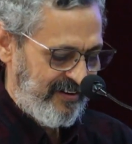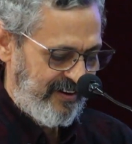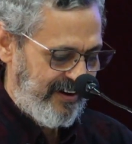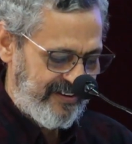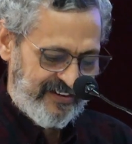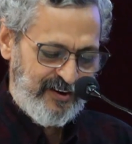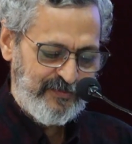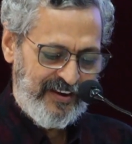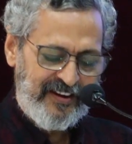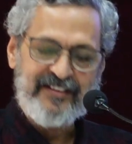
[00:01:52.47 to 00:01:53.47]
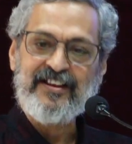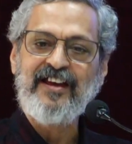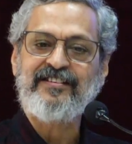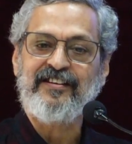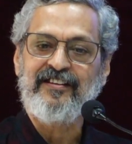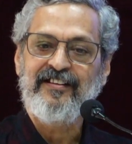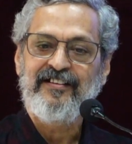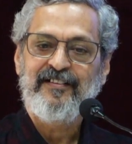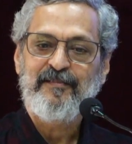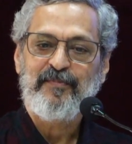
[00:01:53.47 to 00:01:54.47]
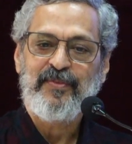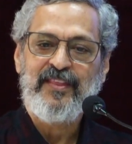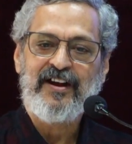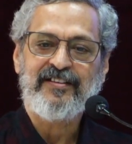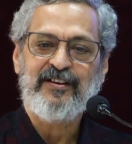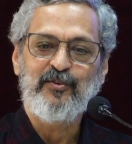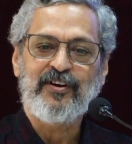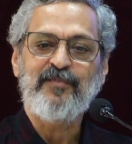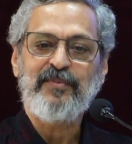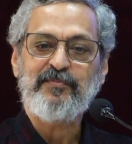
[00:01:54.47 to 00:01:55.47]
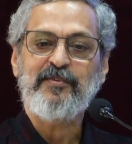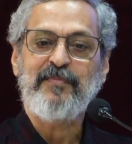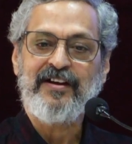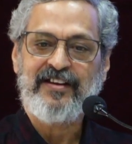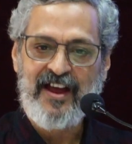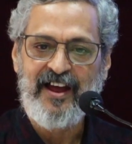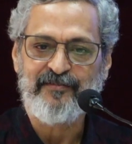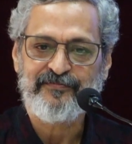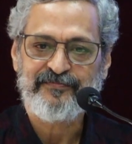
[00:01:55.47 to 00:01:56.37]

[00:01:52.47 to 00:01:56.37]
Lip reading: get rid of the anxiety that the local people might have.